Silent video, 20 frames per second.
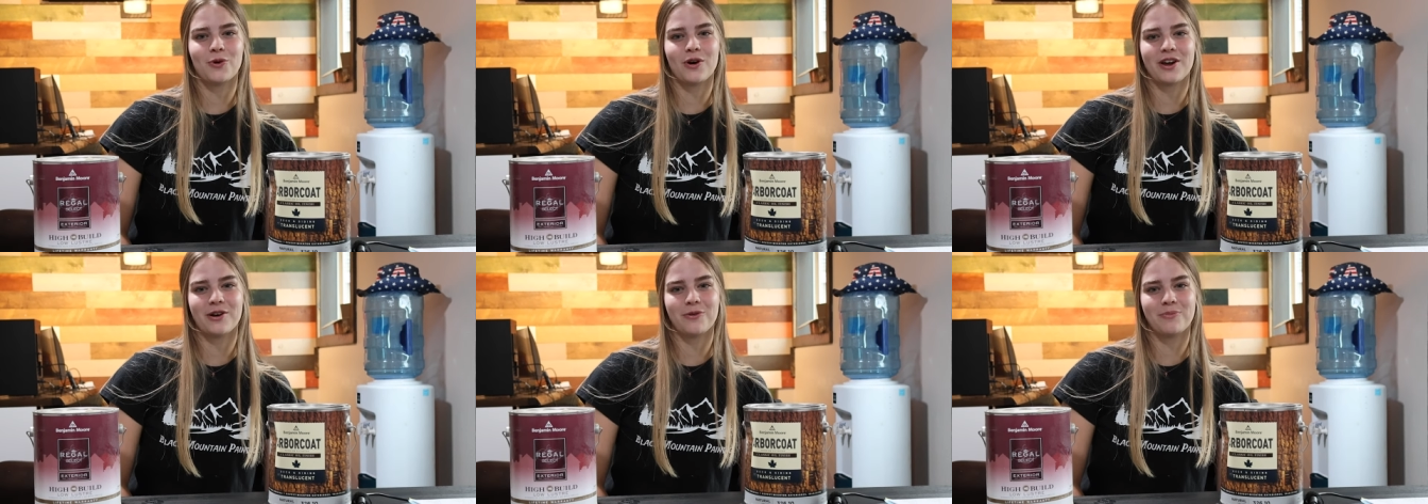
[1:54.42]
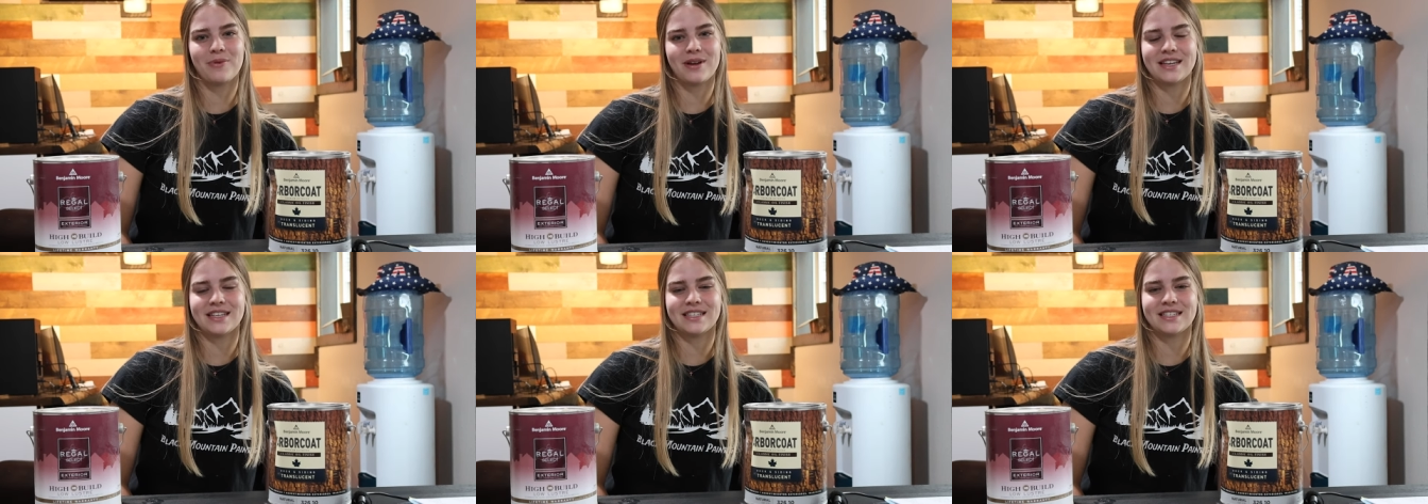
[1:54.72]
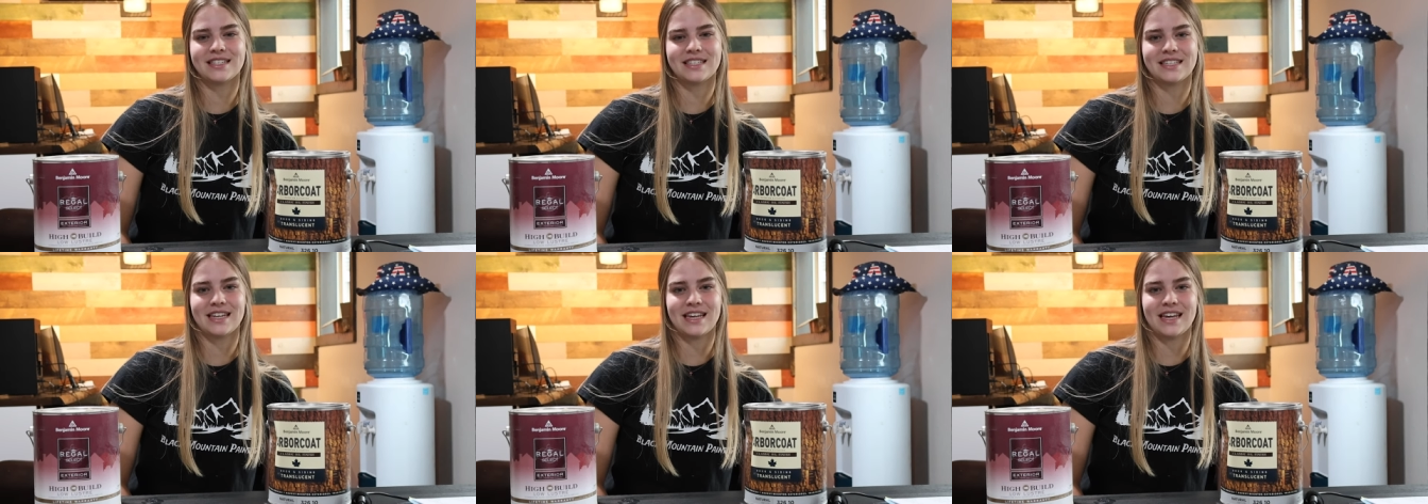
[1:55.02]

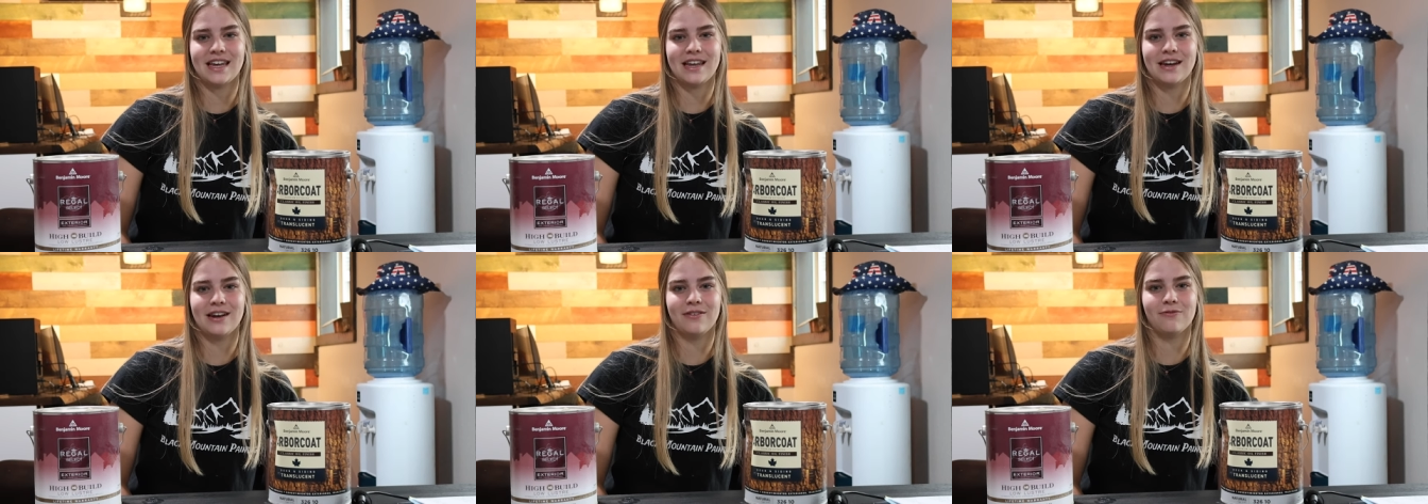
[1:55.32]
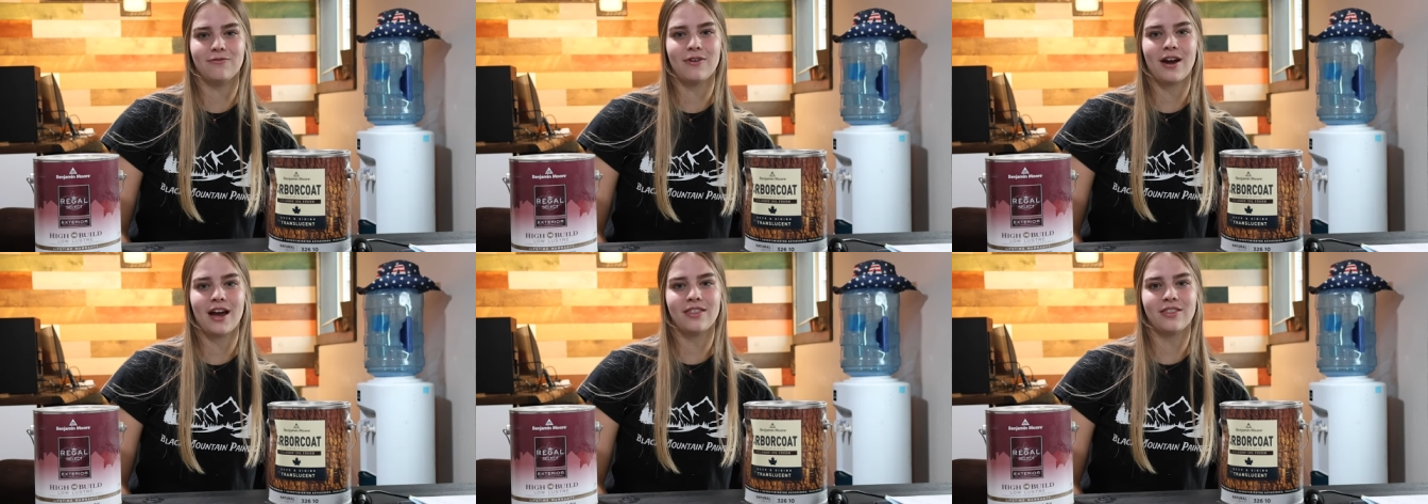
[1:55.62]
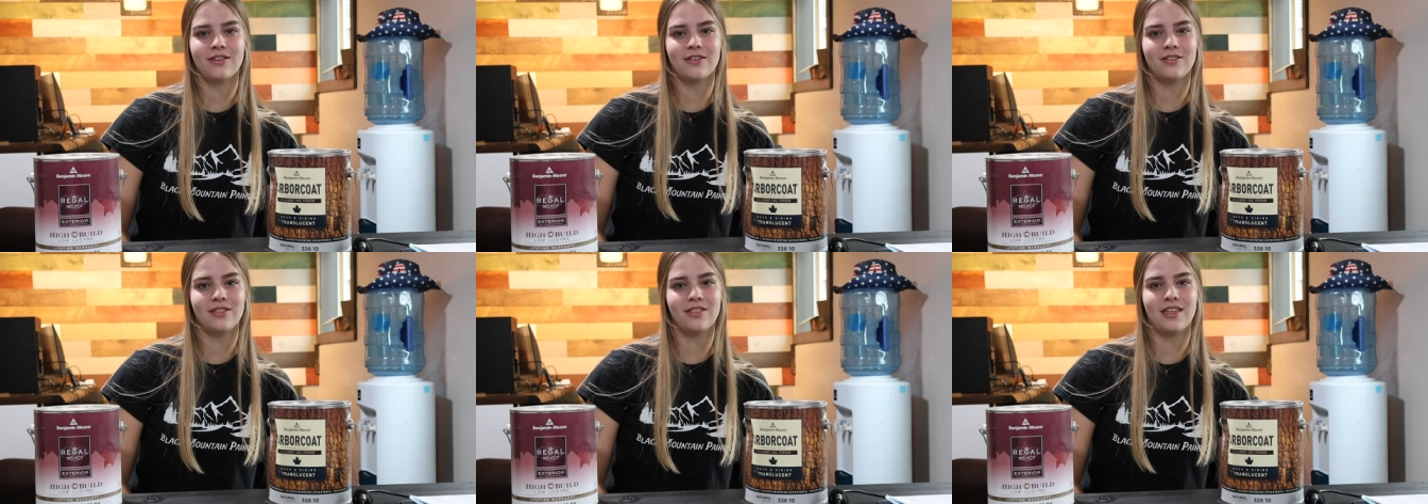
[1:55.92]
oil-based stain
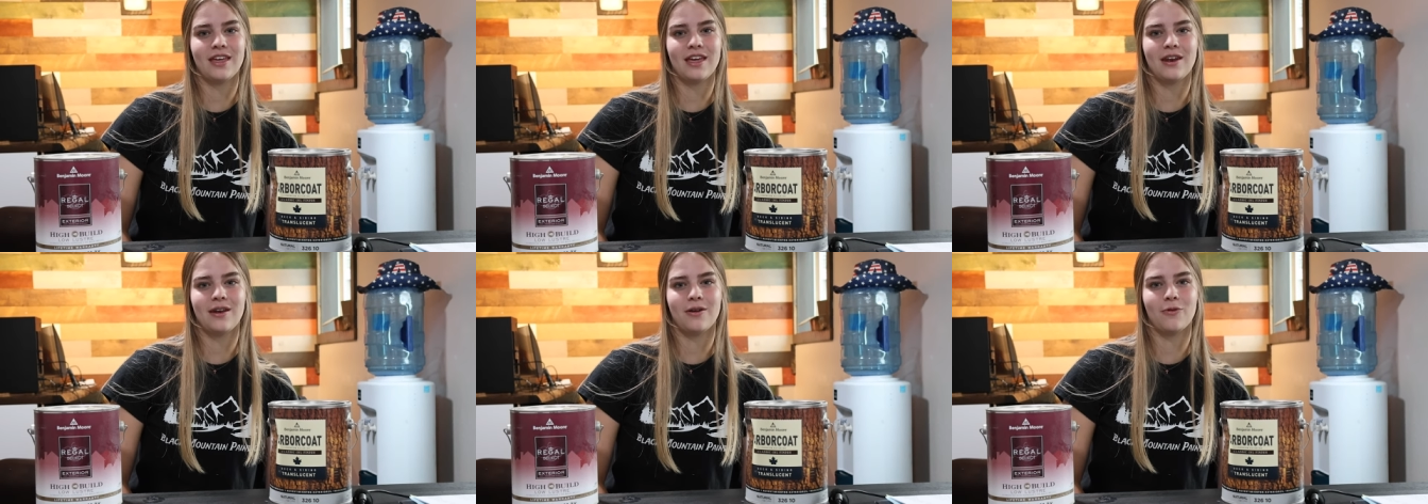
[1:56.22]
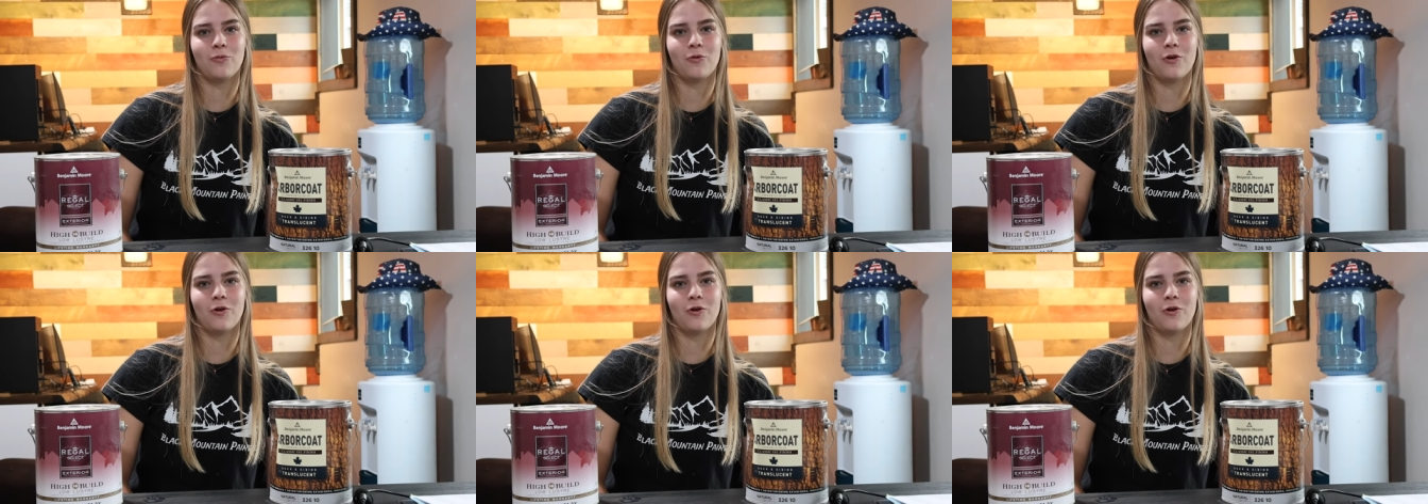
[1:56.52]
rather than